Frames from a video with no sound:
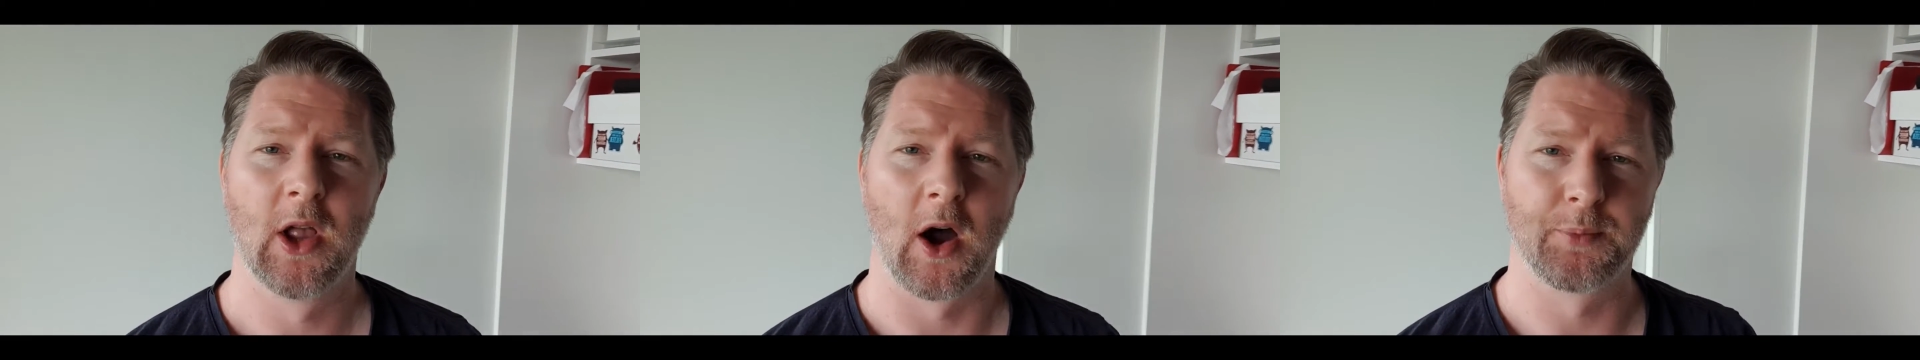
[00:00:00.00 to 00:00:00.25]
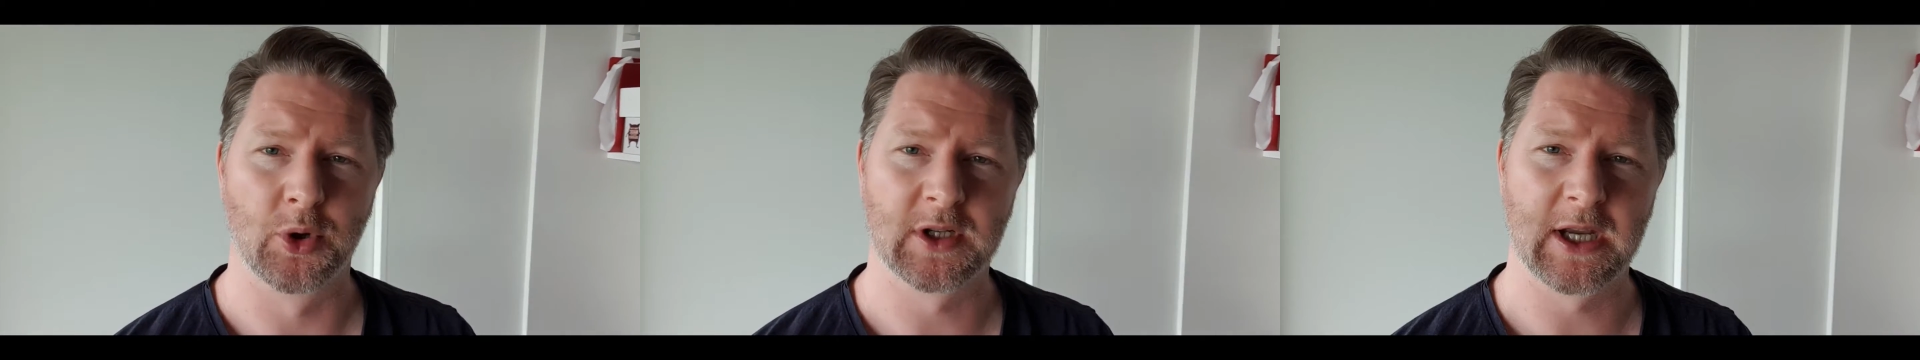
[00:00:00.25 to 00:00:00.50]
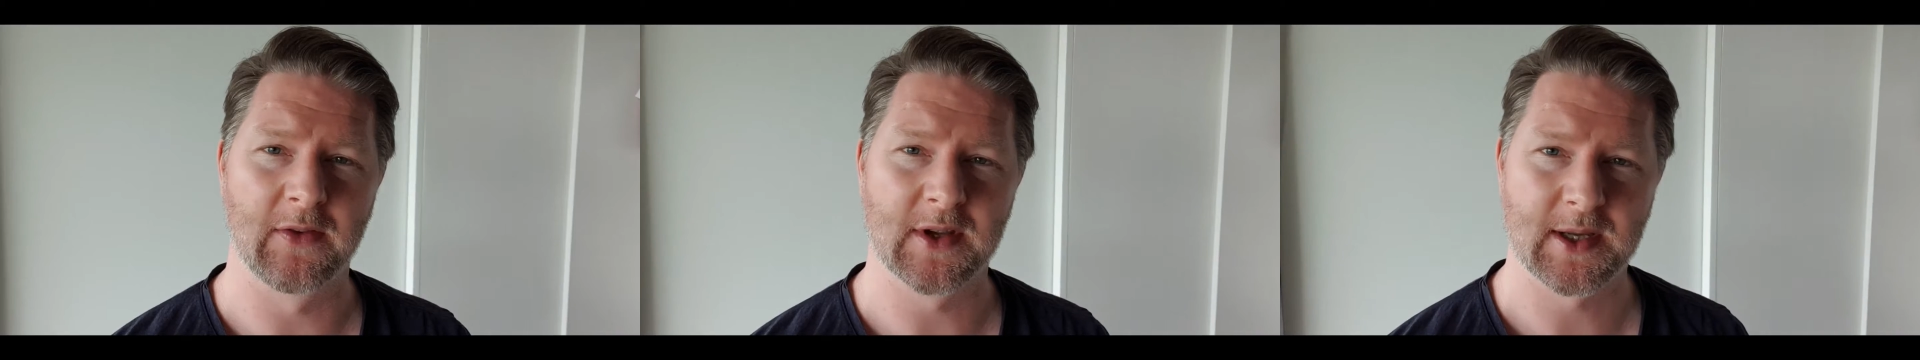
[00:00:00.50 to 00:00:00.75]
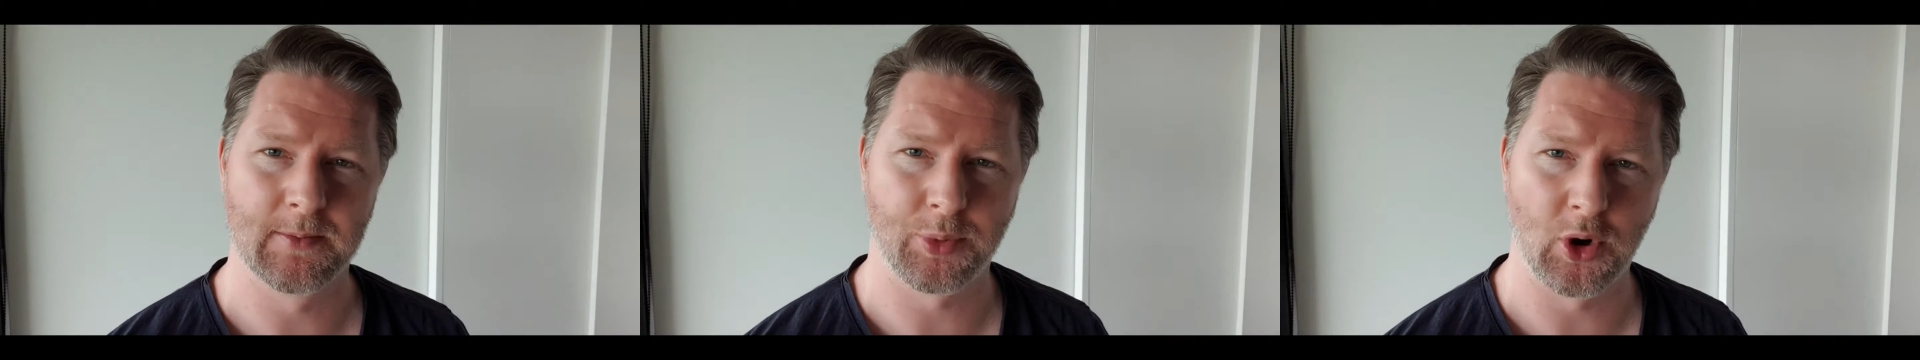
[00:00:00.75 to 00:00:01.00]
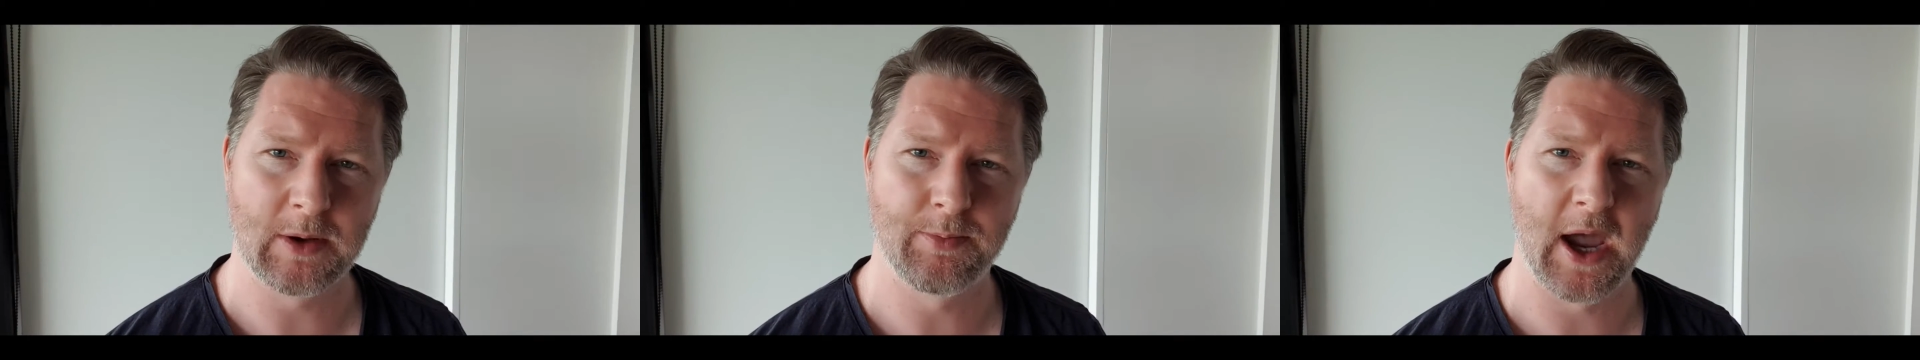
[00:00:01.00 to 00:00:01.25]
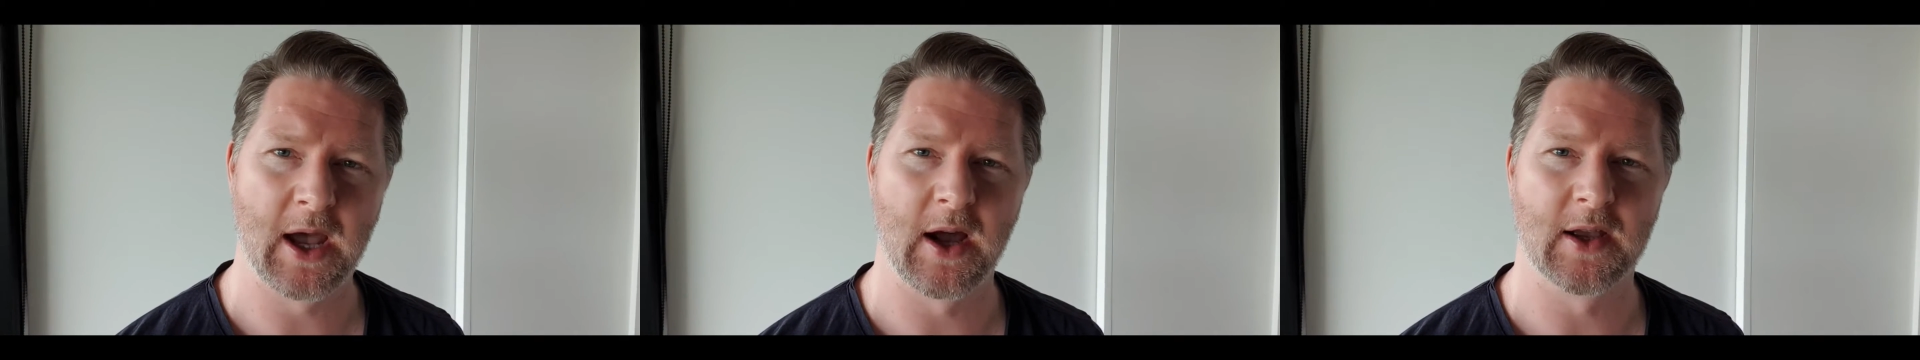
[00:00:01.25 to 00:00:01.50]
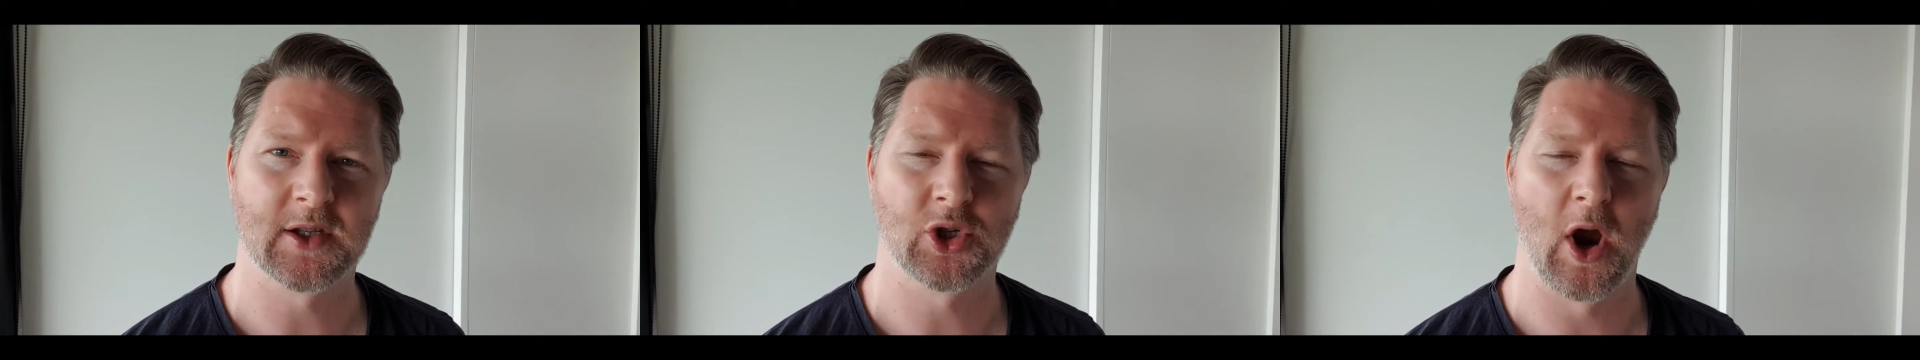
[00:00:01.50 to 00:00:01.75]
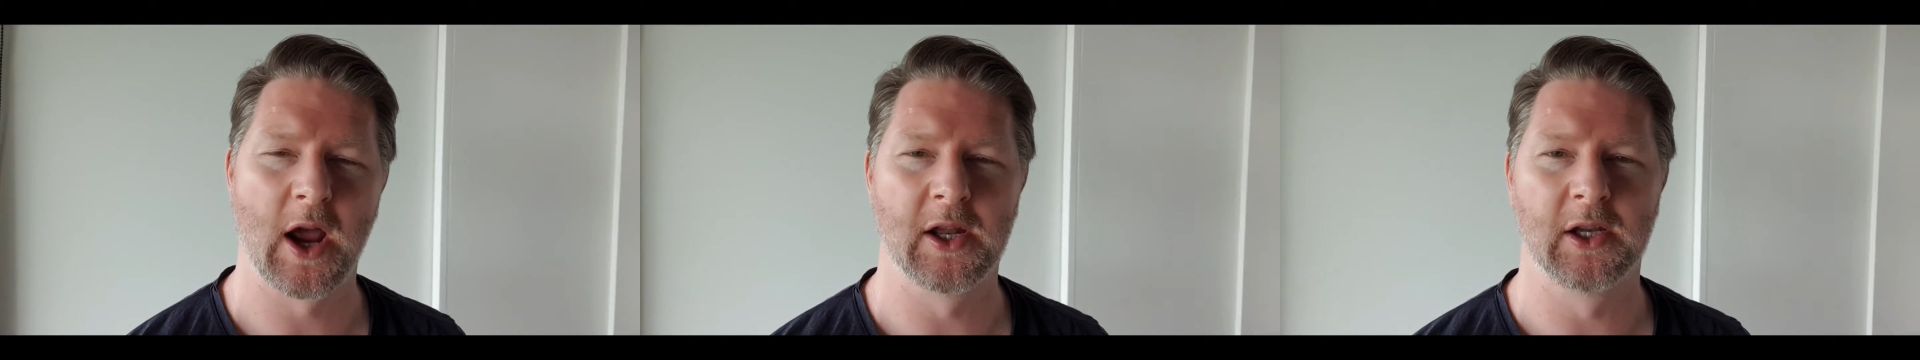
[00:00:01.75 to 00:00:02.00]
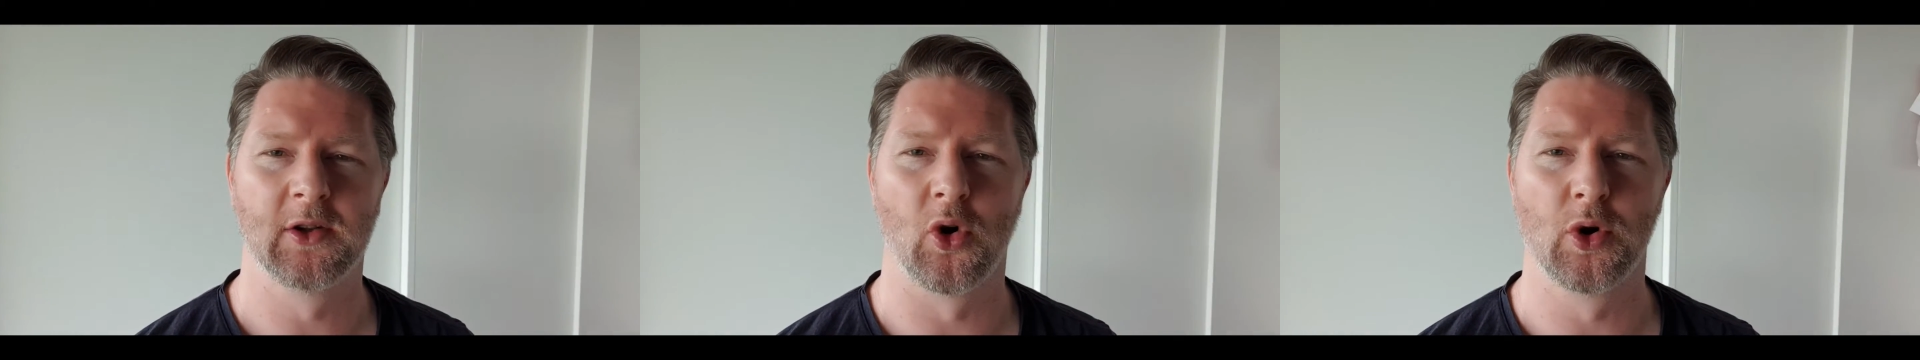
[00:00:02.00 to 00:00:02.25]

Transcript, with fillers: I've put together some pretty badass training.